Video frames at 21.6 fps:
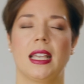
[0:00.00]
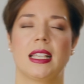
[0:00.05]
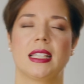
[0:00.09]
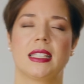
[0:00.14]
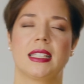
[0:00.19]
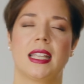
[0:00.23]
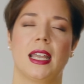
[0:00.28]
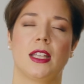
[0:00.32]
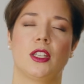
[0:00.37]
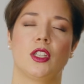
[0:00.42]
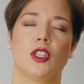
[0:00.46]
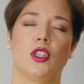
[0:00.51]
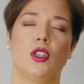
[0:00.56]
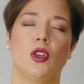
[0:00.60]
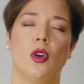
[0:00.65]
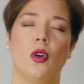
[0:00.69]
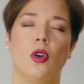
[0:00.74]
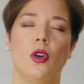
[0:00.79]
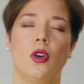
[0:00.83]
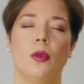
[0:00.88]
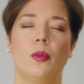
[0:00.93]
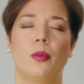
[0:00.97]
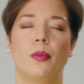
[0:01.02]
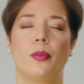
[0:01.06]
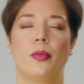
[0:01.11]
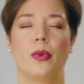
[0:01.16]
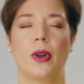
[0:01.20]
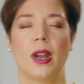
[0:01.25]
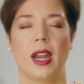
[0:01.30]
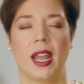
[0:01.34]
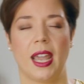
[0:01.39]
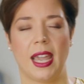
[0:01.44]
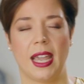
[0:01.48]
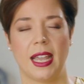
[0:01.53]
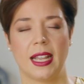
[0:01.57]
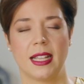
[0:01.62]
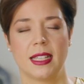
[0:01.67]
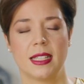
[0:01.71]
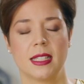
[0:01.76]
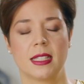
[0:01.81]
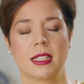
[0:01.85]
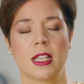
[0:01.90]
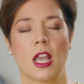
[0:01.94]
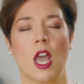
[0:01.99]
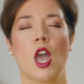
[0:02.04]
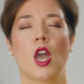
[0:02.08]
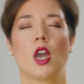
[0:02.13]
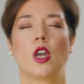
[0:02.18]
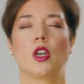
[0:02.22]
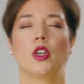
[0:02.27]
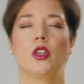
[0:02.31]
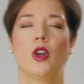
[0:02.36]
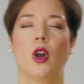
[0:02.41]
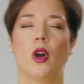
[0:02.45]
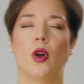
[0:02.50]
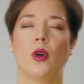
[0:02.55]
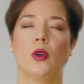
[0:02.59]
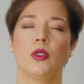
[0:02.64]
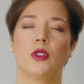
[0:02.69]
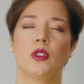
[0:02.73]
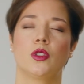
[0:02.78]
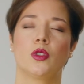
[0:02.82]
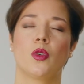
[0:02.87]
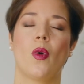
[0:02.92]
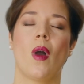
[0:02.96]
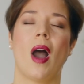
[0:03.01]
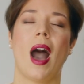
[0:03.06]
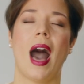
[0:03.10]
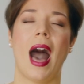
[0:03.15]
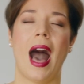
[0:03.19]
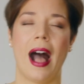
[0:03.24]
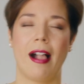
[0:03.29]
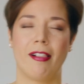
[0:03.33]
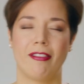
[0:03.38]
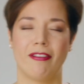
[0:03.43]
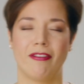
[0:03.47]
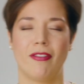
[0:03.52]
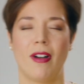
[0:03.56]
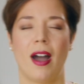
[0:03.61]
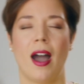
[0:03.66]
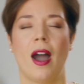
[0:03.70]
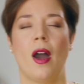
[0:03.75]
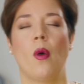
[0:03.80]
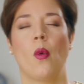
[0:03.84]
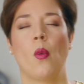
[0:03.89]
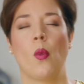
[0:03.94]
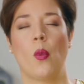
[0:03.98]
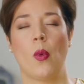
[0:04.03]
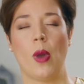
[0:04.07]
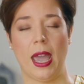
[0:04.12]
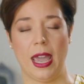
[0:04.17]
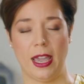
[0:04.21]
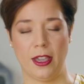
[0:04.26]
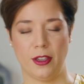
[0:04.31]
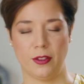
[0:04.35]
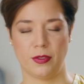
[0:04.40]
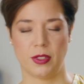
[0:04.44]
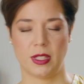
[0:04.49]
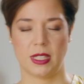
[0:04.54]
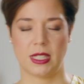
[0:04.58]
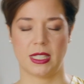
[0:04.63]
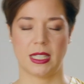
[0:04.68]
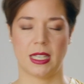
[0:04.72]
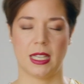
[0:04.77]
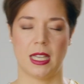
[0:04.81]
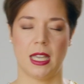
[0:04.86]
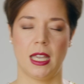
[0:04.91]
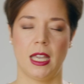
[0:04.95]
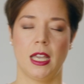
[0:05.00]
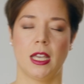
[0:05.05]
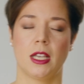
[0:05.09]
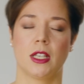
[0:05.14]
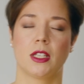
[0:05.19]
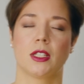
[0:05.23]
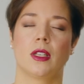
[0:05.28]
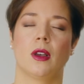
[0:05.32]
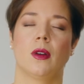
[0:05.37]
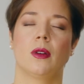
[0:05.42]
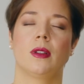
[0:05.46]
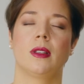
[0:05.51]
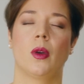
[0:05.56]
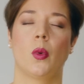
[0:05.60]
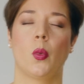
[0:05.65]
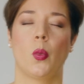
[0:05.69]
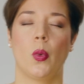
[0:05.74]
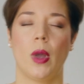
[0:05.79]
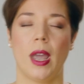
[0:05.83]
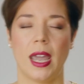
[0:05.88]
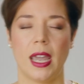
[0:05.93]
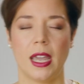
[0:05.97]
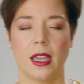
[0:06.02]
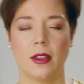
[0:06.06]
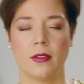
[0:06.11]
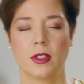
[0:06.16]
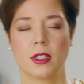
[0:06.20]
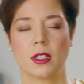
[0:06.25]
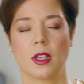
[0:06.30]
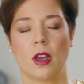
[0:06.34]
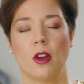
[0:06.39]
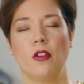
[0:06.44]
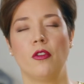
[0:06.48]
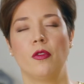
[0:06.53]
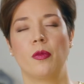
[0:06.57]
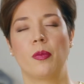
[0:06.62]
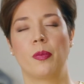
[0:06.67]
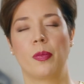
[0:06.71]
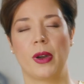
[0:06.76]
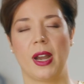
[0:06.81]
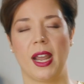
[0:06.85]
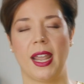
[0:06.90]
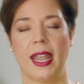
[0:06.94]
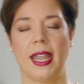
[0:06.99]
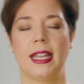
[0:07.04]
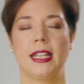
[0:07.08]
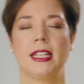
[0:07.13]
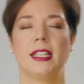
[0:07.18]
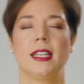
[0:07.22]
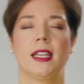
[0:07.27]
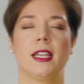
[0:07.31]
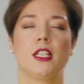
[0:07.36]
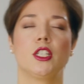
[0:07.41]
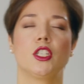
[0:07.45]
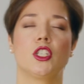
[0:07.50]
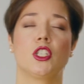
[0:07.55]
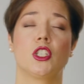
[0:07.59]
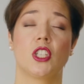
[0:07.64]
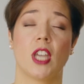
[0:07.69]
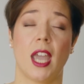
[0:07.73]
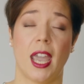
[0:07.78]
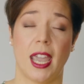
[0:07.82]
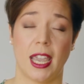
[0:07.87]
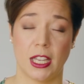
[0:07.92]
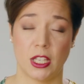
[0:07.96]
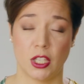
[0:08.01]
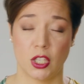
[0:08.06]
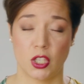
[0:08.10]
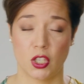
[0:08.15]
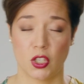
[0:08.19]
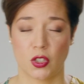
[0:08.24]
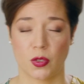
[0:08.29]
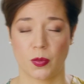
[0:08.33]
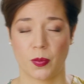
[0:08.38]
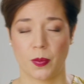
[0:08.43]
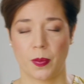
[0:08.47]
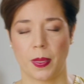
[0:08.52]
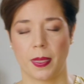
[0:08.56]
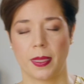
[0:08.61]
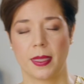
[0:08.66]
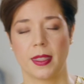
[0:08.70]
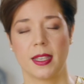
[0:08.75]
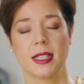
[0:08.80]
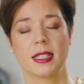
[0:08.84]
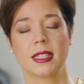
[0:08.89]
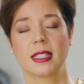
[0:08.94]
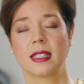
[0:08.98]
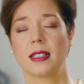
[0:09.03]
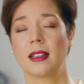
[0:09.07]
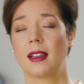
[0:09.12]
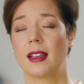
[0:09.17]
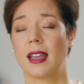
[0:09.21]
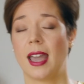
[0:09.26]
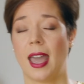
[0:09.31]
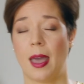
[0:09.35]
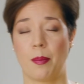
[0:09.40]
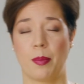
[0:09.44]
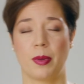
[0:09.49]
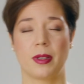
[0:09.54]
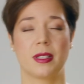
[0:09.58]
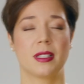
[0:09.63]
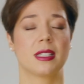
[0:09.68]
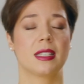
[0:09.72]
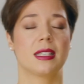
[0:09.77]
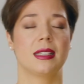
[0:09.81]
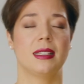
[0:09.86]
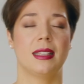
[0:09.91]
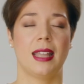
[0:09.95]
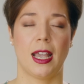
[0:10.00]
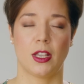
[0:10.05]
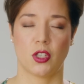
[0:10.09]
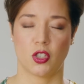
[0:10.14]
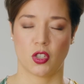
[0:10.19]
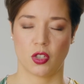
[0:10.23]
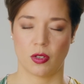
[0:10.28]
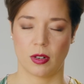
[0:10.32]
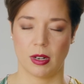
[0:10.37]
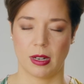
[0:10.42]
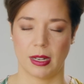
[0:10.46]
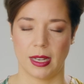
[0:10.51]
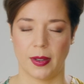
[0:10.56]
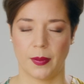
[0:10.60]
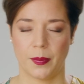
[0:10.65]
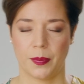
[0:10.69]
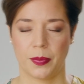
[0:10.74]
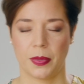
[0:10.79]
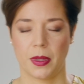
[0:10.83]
is that your brains go to alpha waves. So the waves of brain change. This happens naturally.